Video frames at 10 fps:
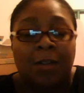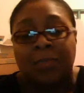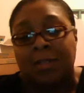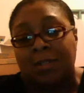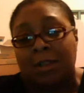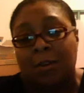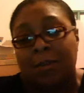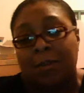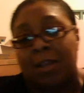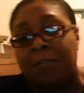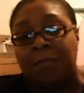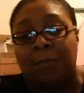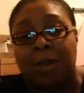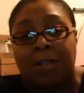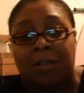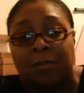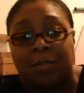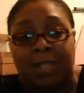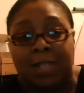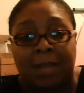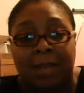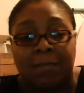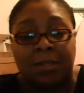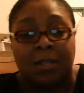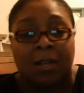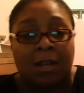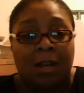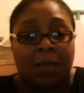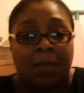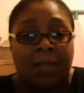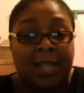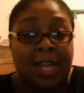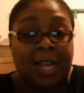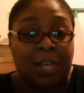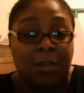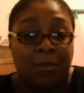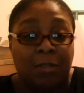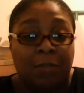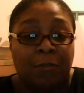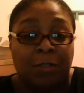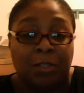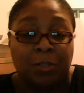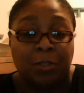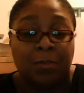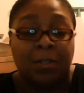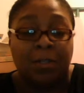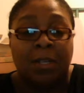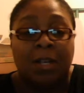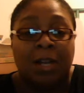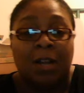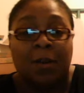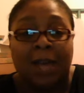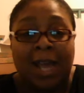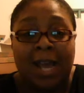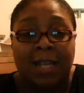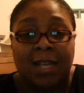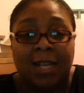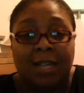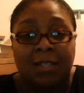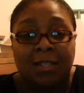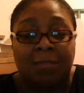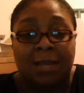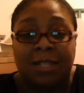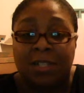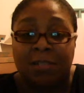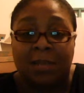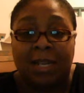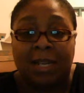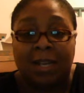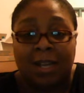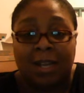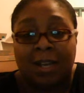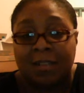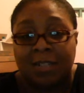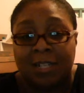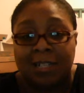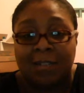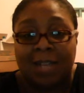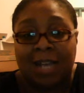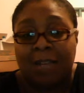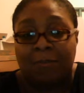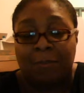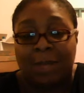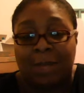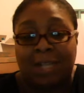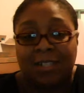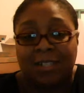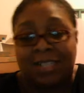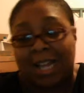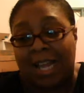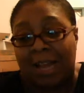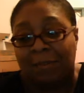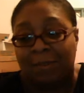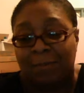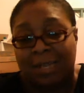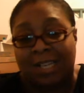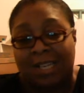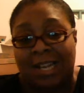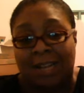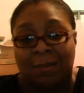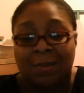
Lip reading: So if you want to know the names that they use for the dupes, go ahead and just message me and I'll send you that information because I have it written down.